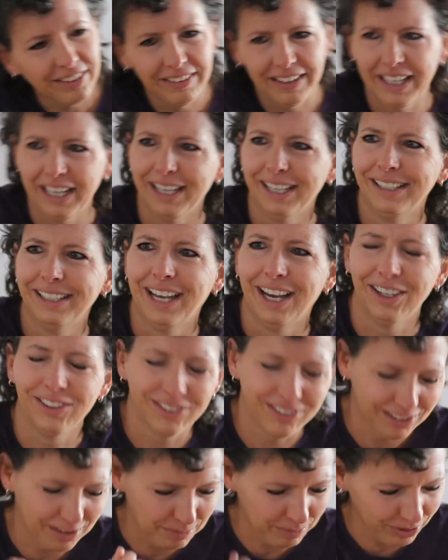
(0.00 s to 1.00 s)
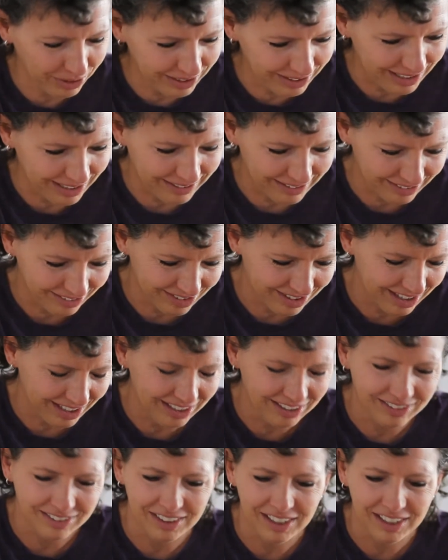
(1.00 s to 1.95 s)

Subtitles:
to the handouts, and I'm looking at these things,